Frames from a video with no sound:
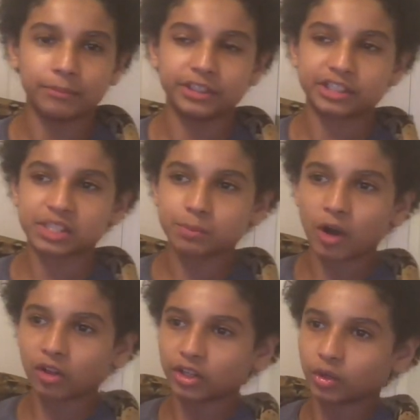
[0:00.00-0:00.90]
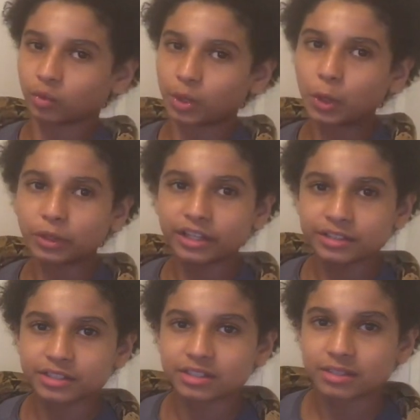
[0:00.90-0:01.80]
these small little
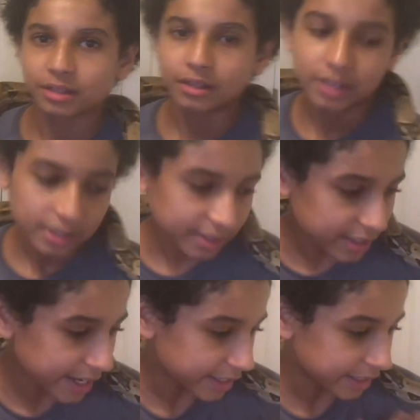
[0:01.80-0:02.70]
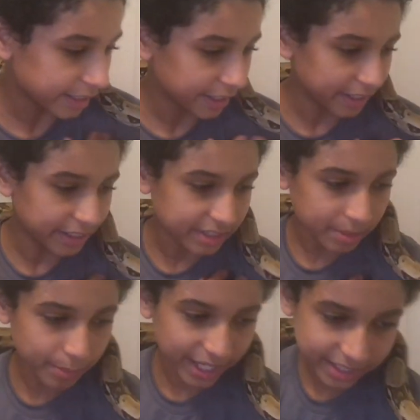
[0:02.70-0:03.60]
rodents. Snakey
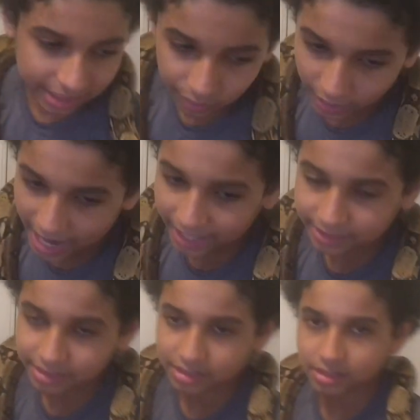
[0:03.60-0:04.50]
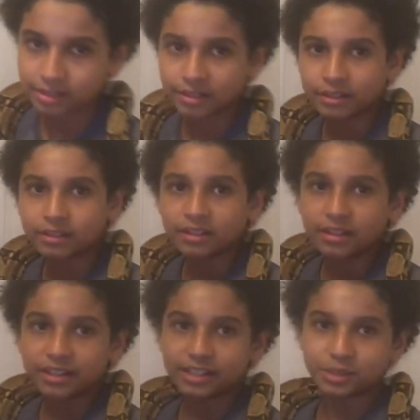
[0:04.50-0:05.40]
eats mice and rats,
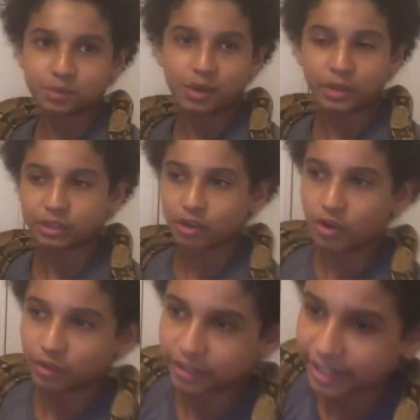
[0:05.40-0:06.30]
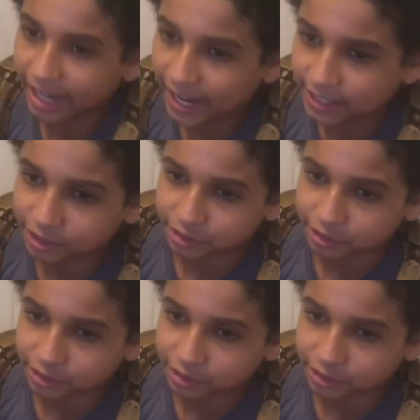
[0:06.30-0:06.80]
is what we throw in the cage,